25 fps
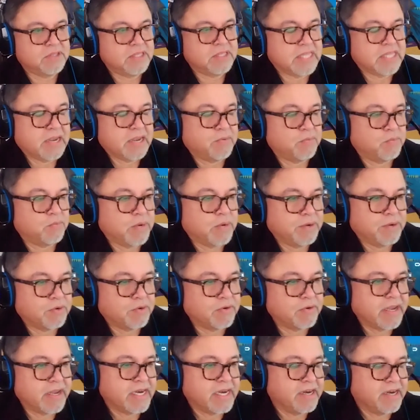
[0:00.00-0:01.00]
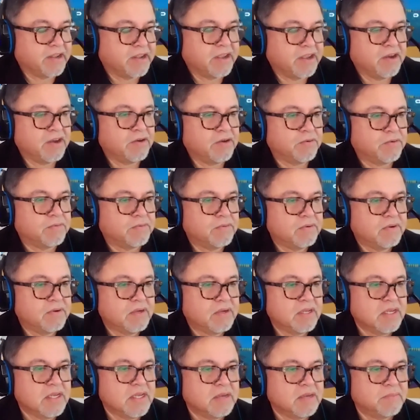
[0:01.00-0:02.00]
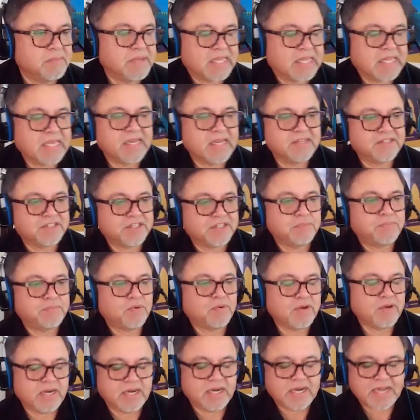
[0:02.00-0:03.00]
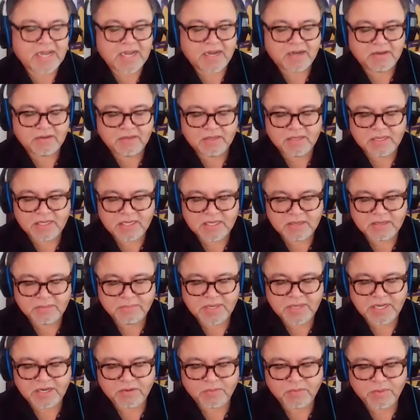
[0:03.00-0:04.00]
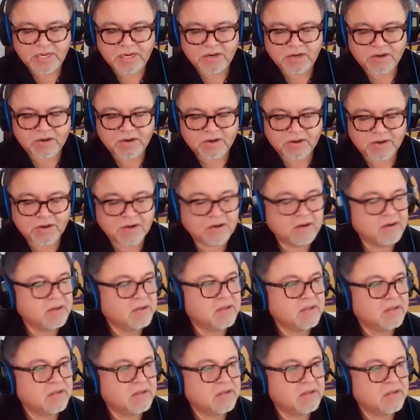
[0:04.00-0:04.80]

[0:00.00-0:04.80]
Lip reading: We were ready to go. But then, as you pointed out, here we are